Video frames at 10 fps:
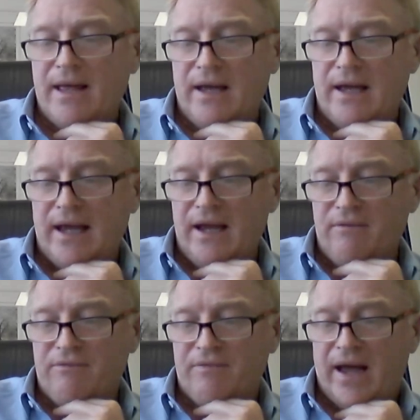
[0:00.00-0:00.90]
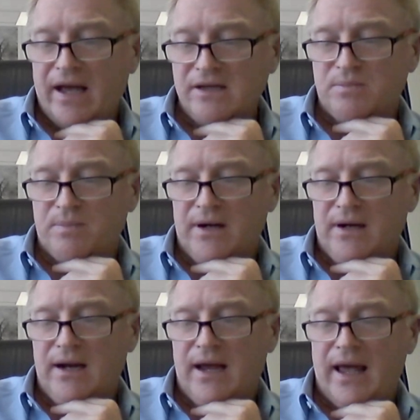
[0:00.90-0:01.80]
uh, if
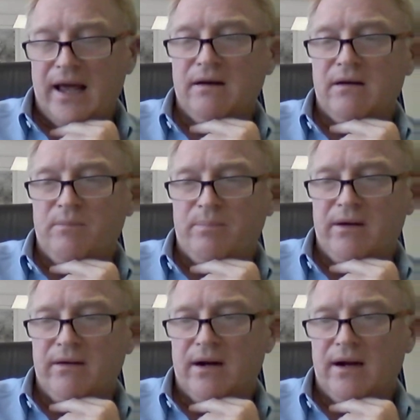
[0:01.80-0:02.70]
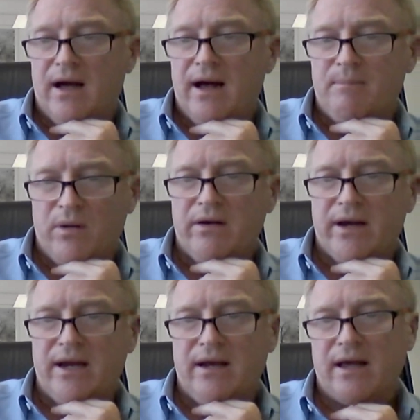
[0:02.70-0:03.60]
aspirin and clopidogrel are
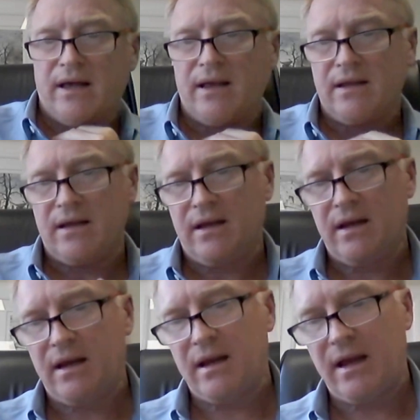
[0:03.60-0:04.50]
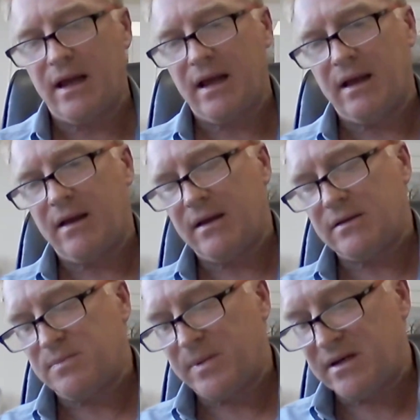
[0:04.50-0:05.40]
blocking the
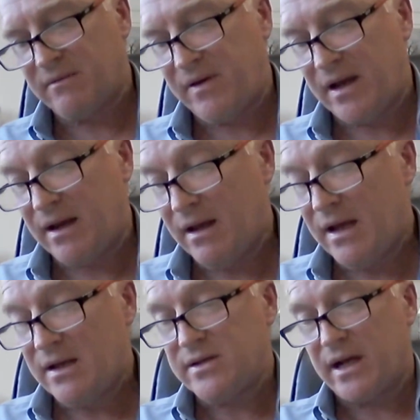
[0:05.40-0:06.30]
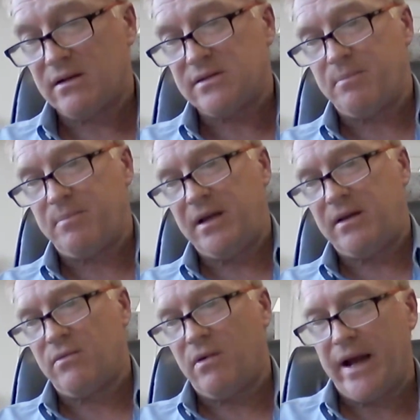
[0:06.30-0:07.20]
uh, specific channels, the P
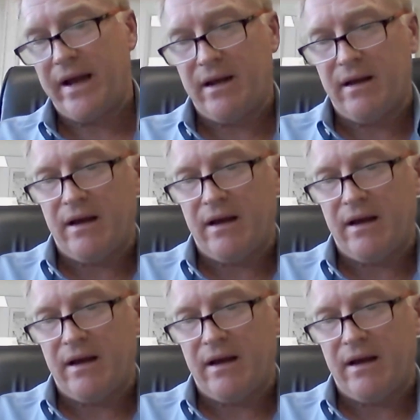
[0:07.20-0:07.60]
two Y and